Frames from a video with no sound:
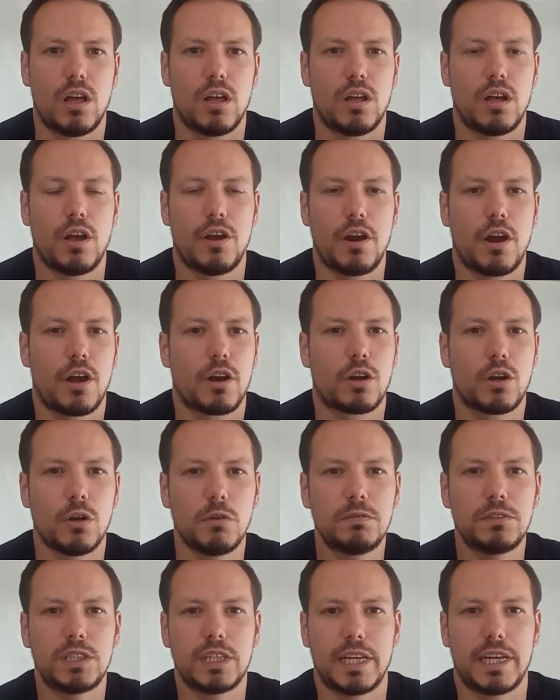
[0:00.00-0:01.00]
I'd
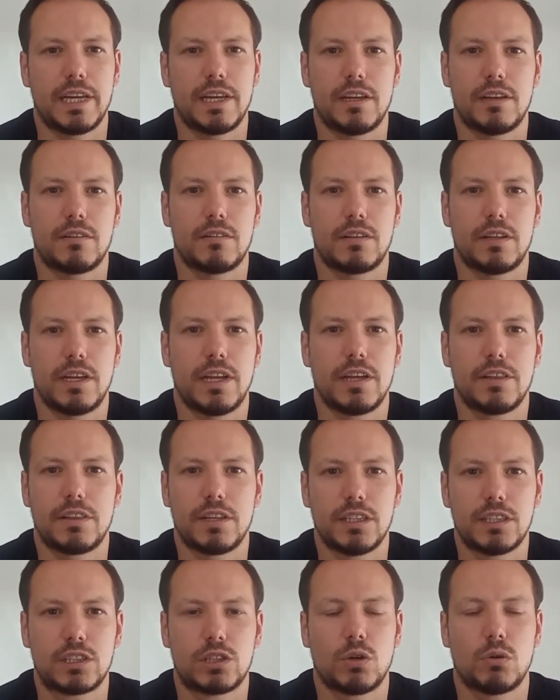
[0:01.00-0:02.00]
love to hear
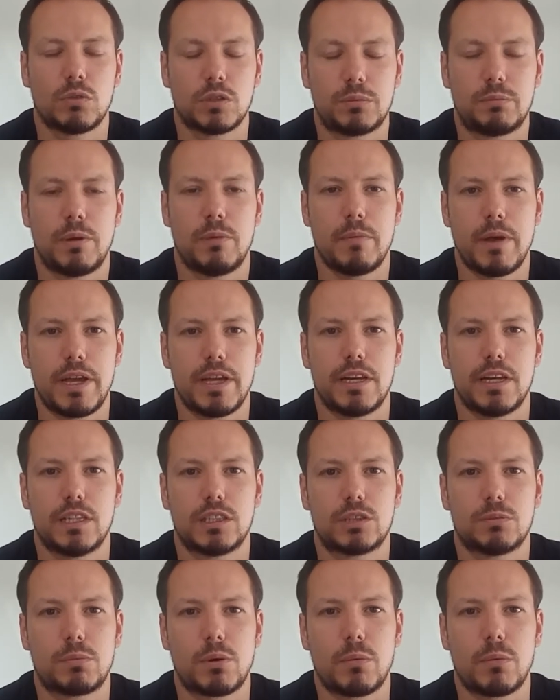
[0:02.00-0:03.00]
these songs be made
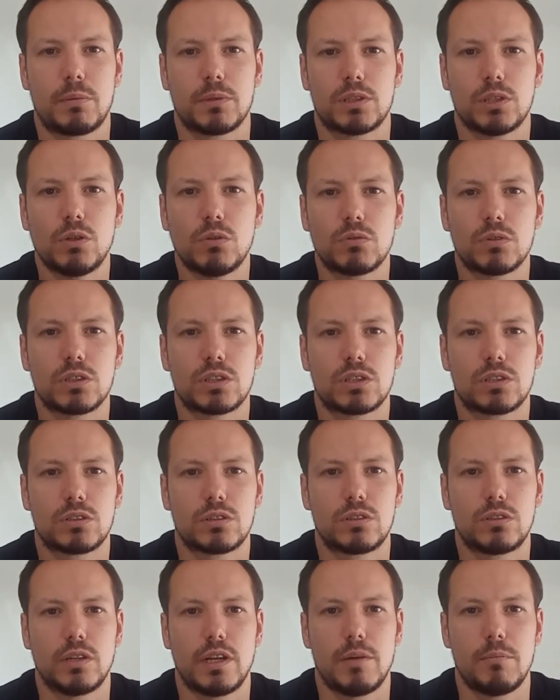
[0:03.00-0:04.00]
into proper songs.
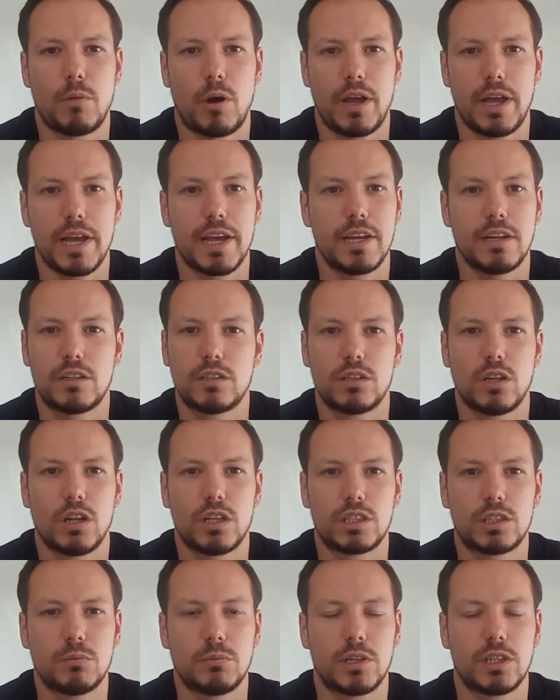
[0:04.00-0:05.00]
In my head,
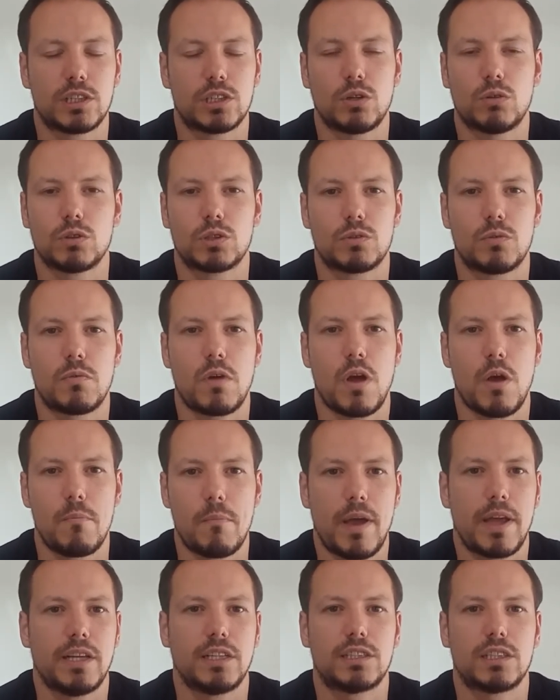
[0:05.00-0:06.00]
like, some of these songs are
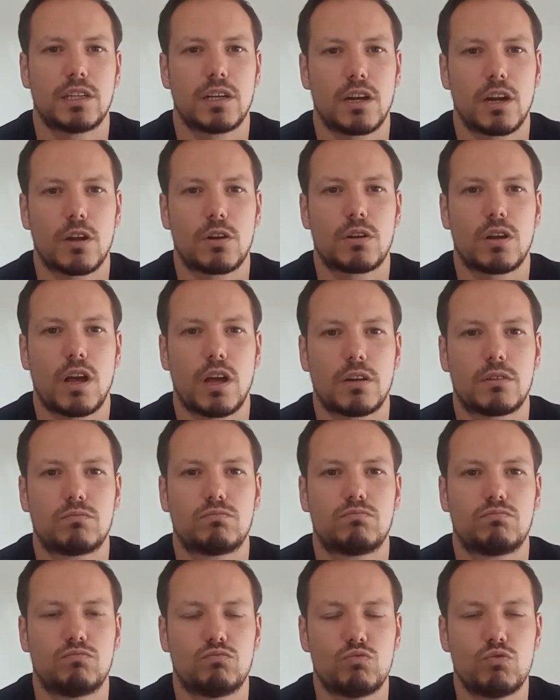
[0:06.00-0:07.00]
amazing, and I'd
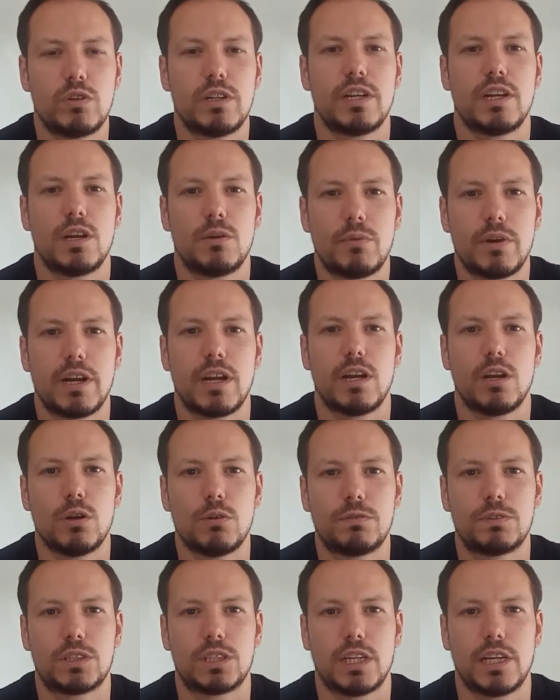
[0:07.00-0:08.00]
really, really
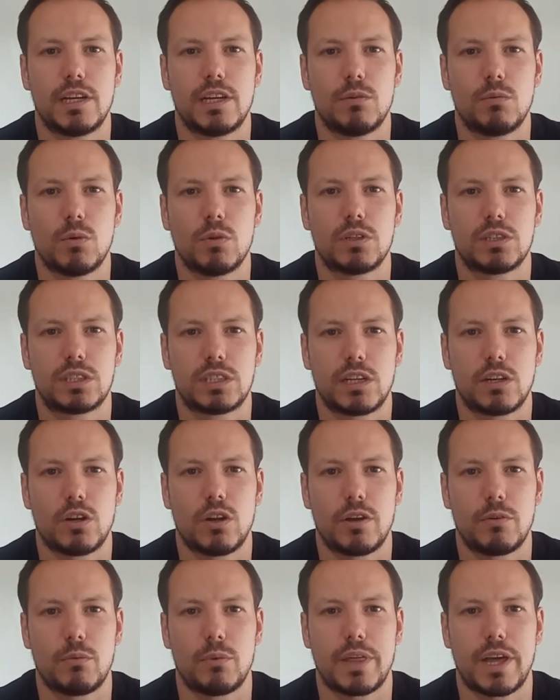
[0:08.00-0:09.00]
love to hear what they'd sound
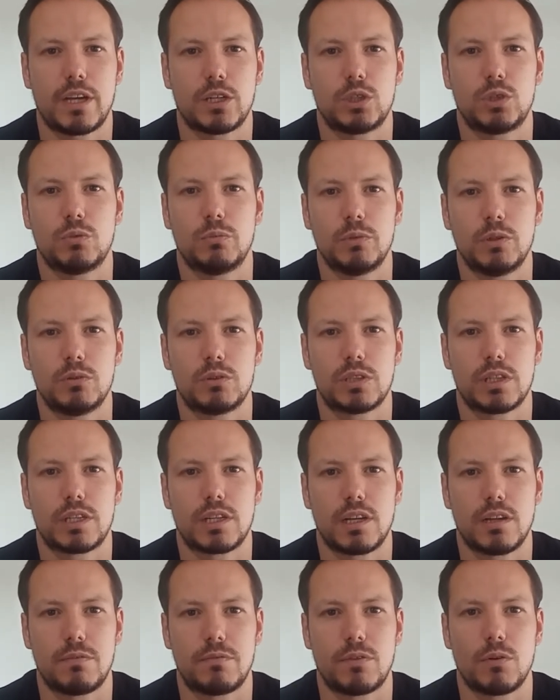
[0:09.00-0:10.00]
like with actual
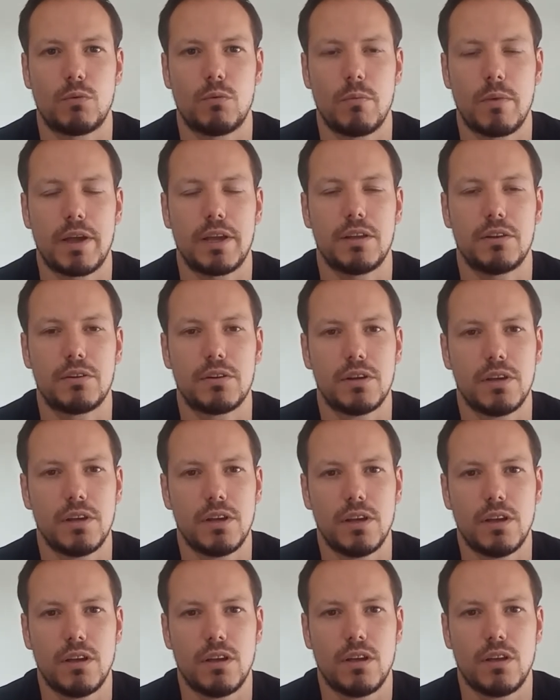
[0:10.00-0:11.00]
music, if they were made
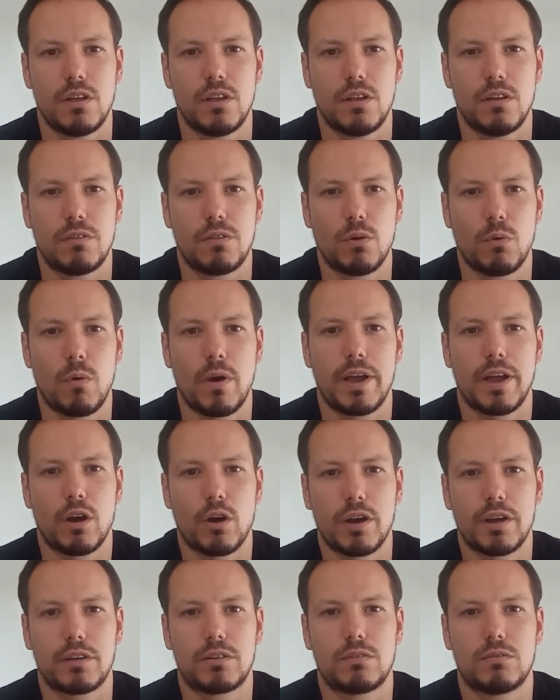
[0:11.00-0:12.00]
the way
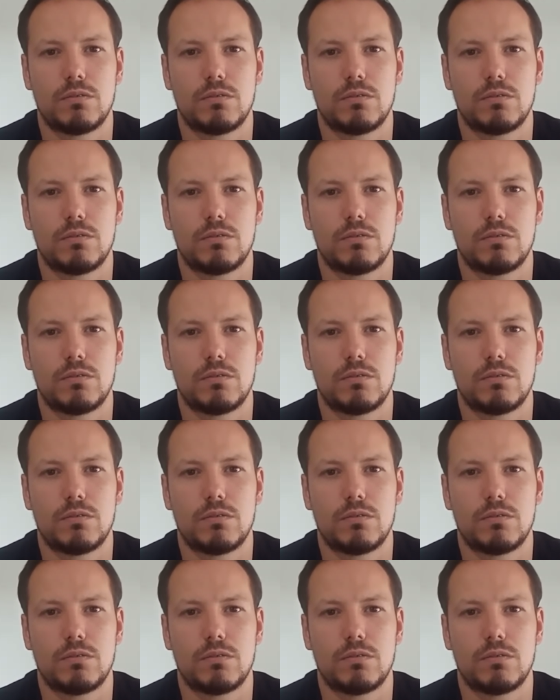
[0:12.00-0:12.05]
I